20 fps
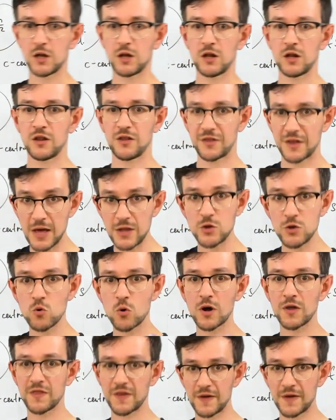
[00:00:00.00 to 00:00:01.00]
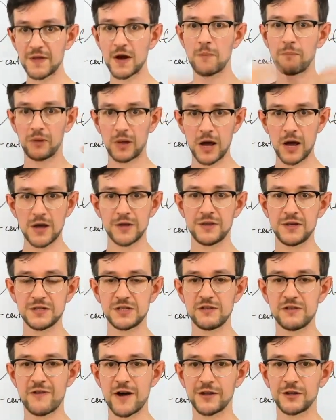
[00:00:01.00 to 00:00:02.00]
then you can then apply this
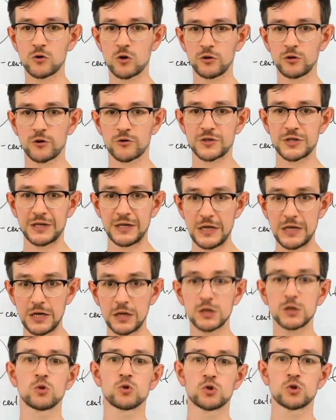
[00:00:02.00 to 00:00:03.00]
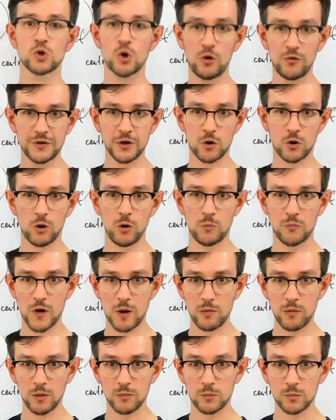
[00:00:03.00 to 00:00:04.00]
divide and conquer technique to solve the whole
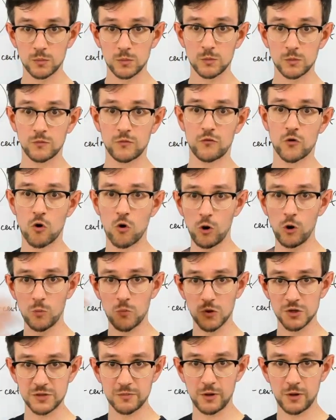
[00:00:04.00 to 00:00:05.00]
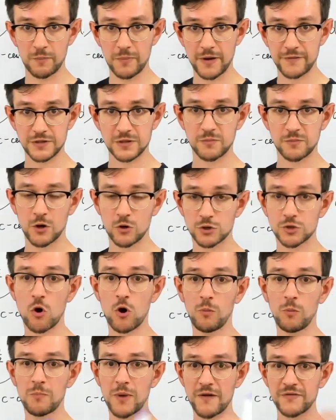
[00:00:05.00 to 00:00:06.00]
problem for all possible paths, because
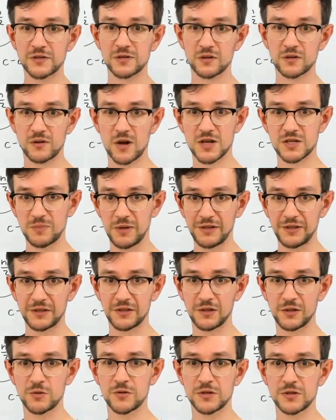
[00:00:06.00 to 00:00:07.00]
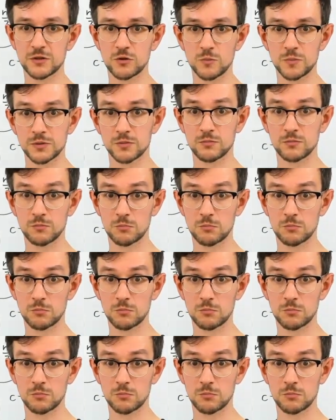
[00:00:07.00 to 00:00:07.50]
all paths are split into these groups.